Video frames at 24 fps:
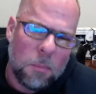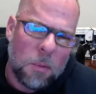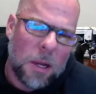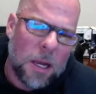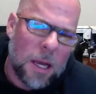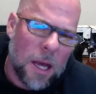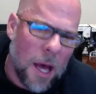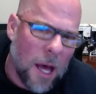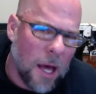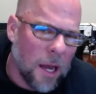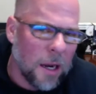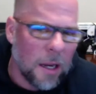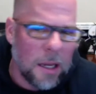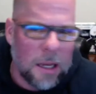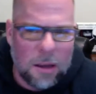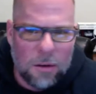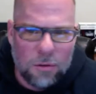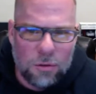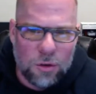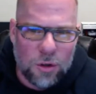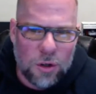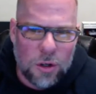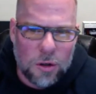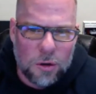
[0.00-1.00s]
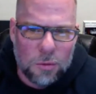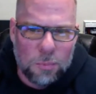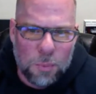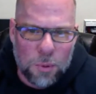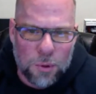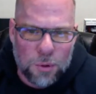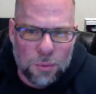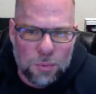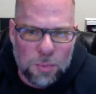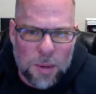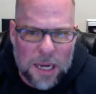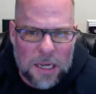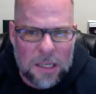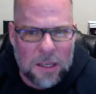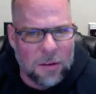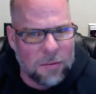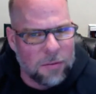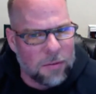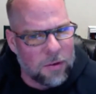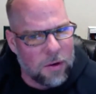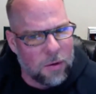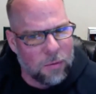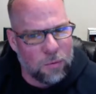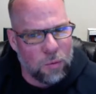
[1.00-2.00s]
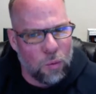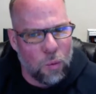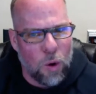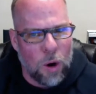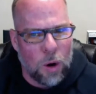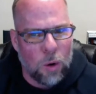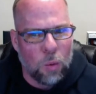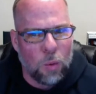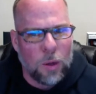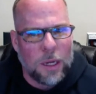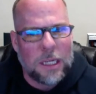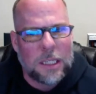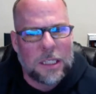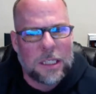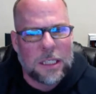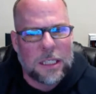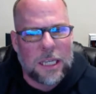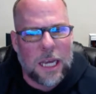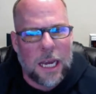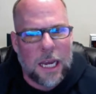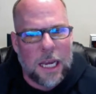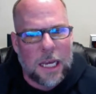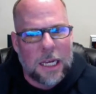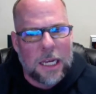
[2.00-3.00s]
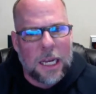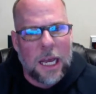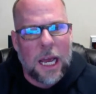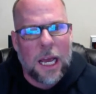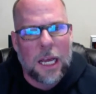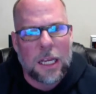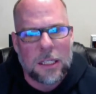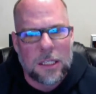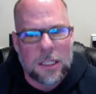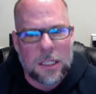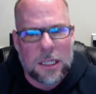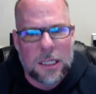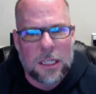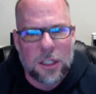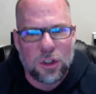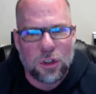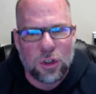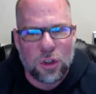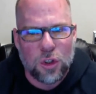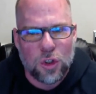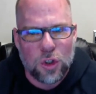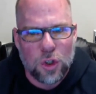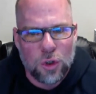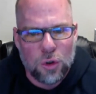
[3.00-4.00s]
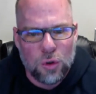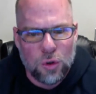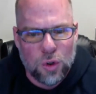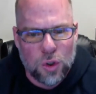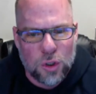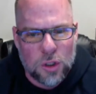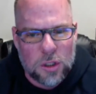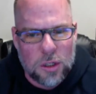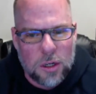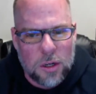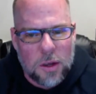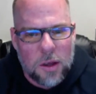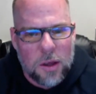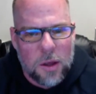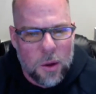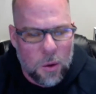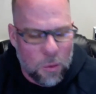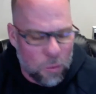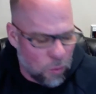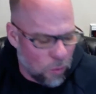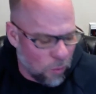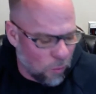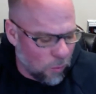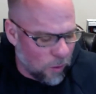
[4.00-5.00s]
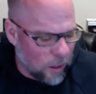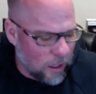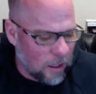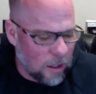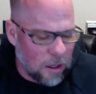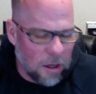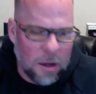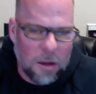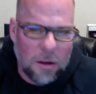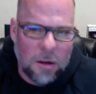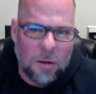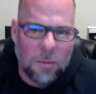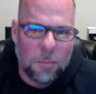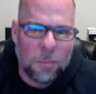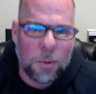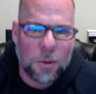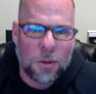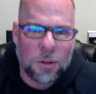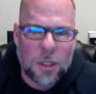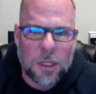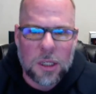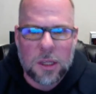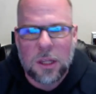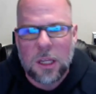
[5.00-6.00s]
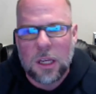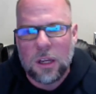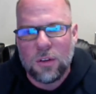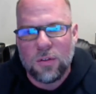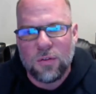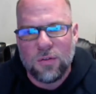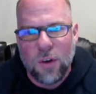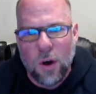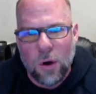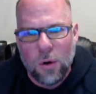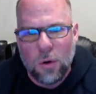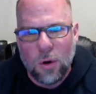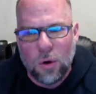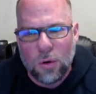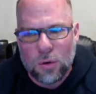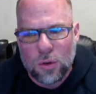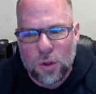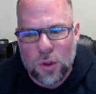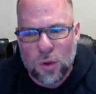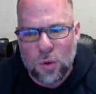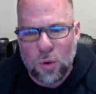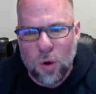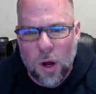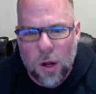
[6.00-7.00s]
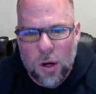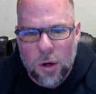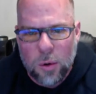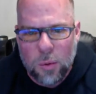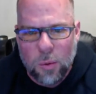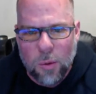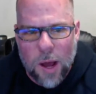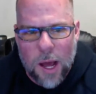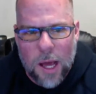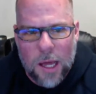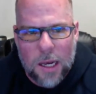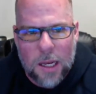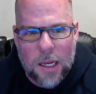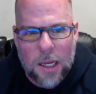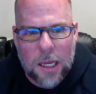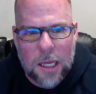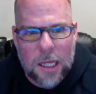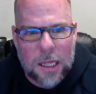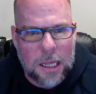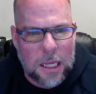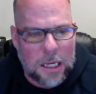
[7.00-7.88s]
kind of gives you a perspective of where we stand as an institution when we present these photos to underwriting and